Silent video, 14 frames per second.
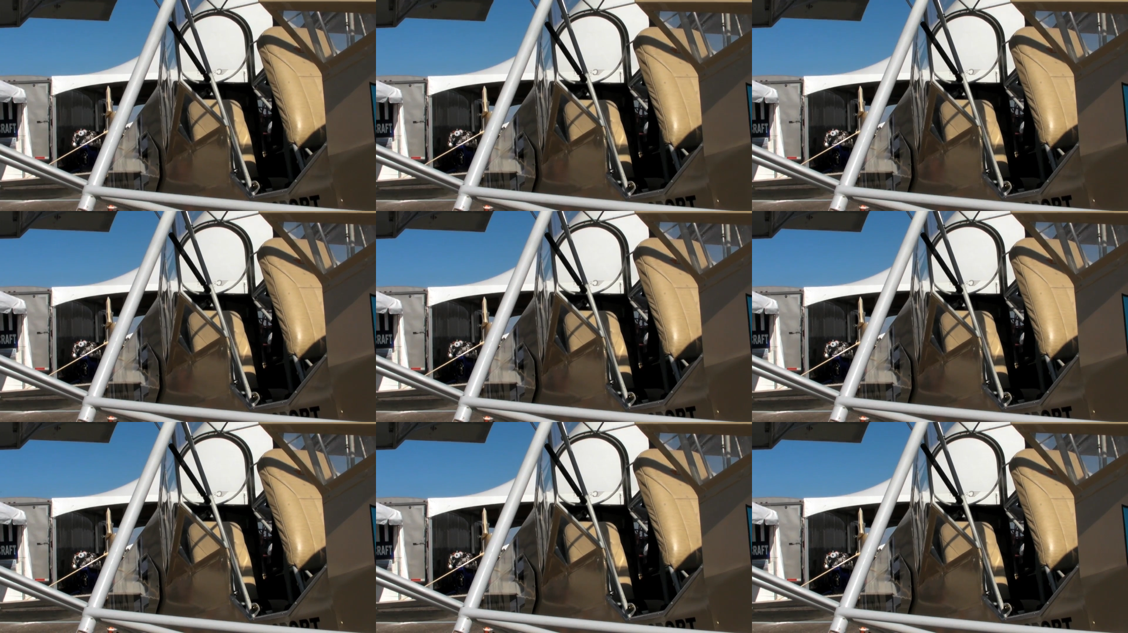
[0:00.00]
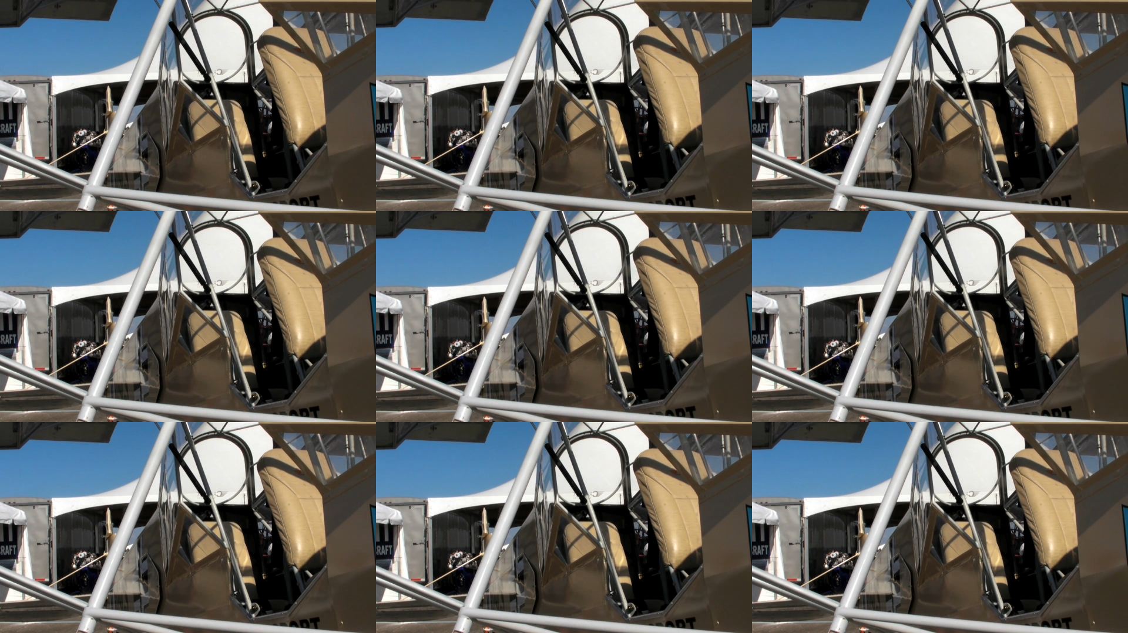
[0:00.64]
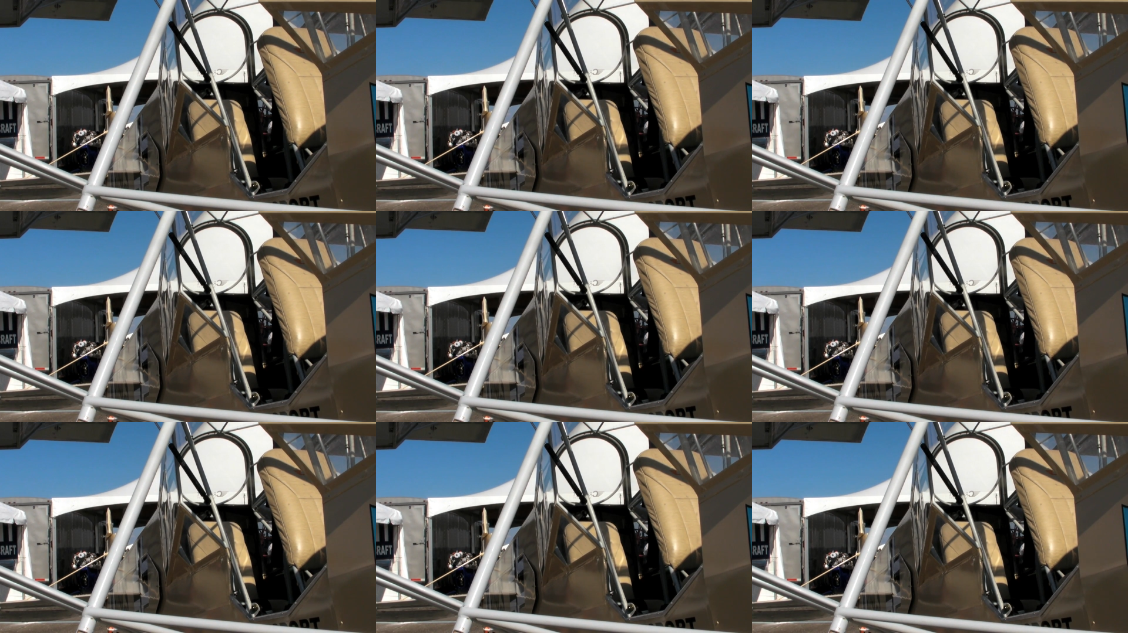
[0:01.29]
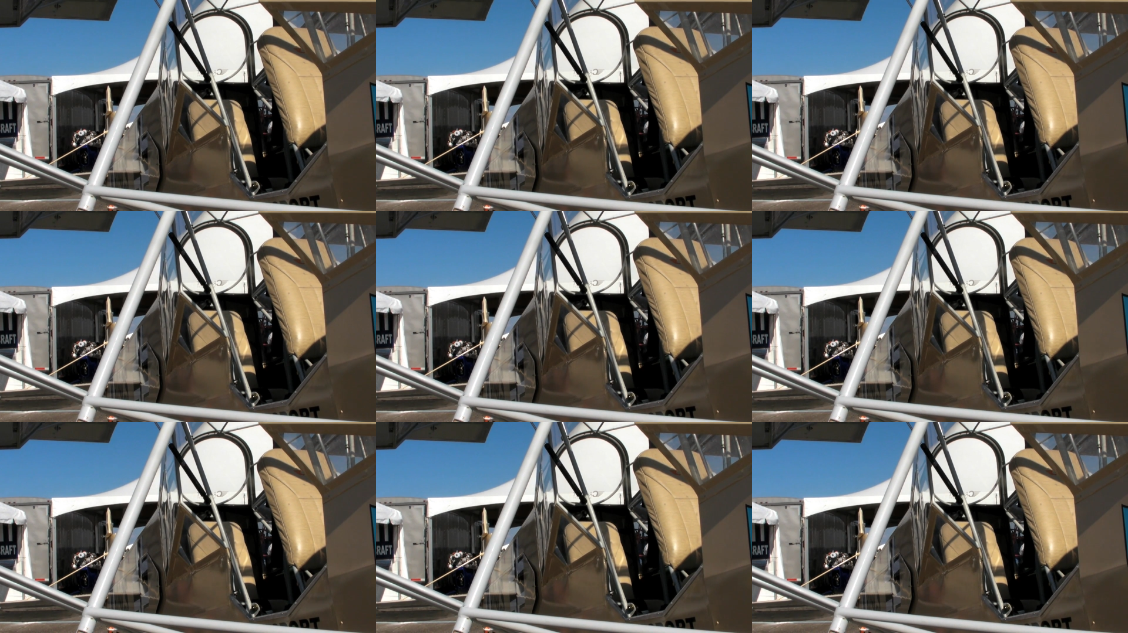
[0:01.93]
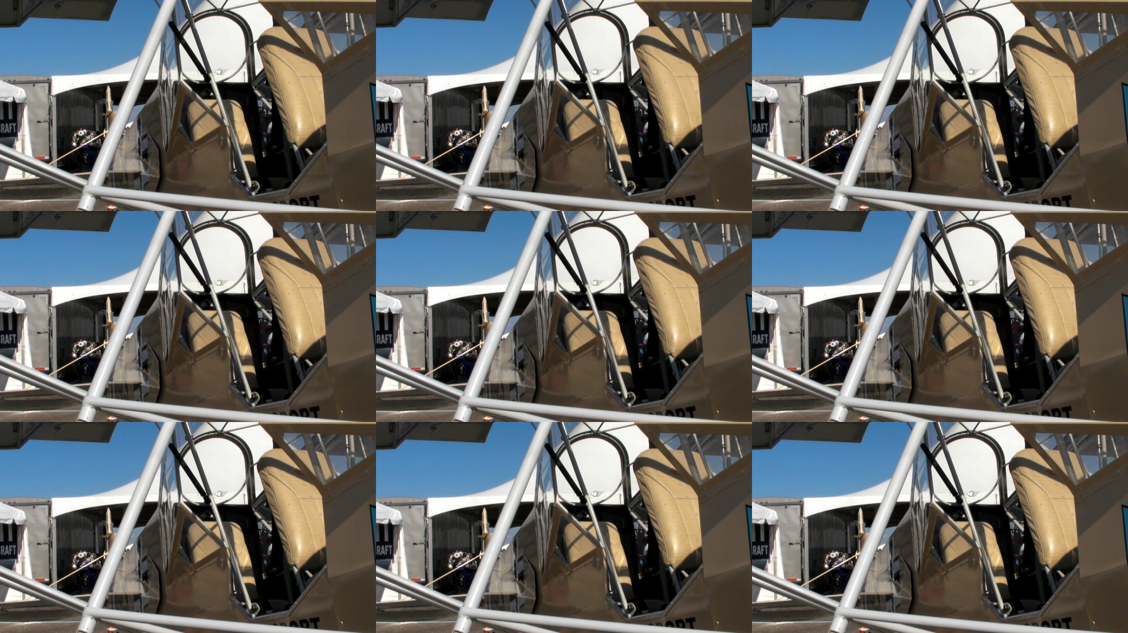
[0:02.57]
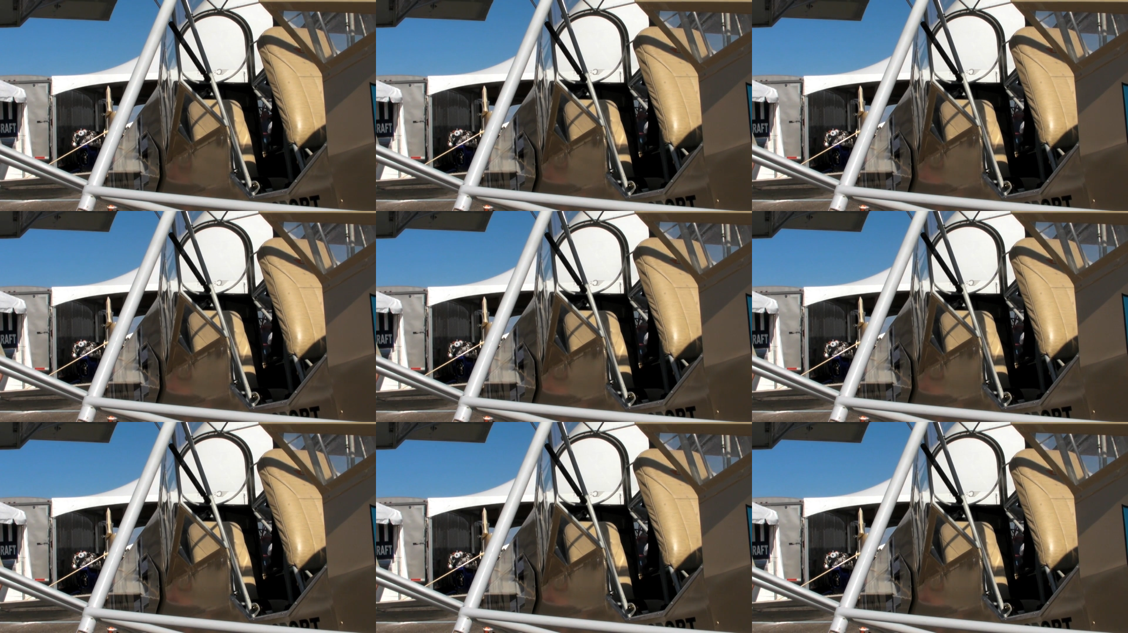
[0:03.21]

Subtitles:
Nobody's mouth can be seen.